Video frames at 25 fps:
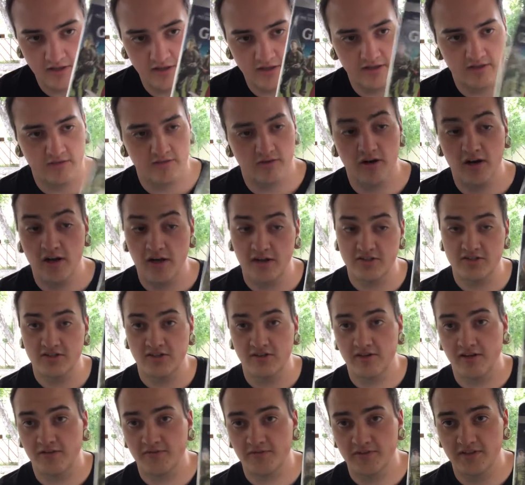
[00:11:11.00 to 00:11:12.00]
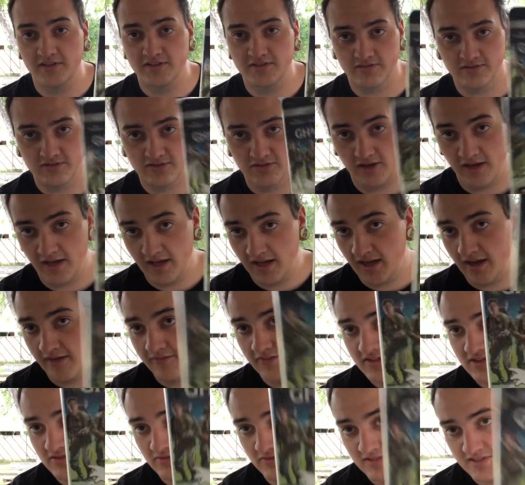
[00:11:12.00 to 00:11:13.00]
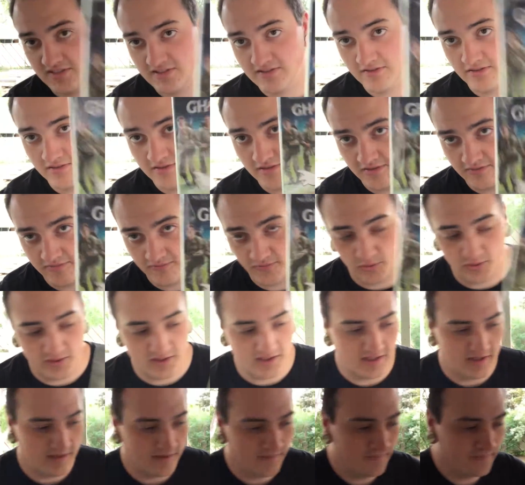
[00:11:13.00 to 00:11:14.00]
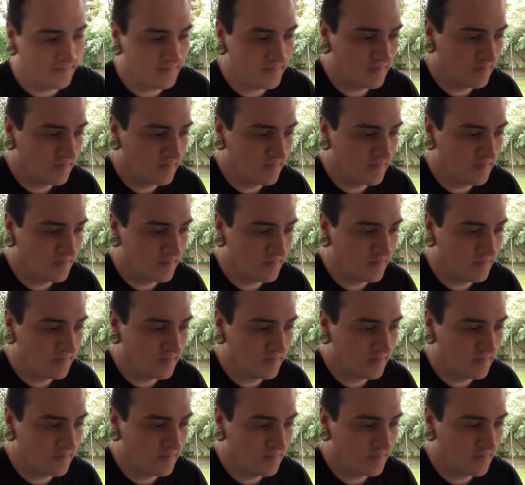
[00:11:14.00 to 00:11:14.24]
not for this one. So I have this one sealed, 4K.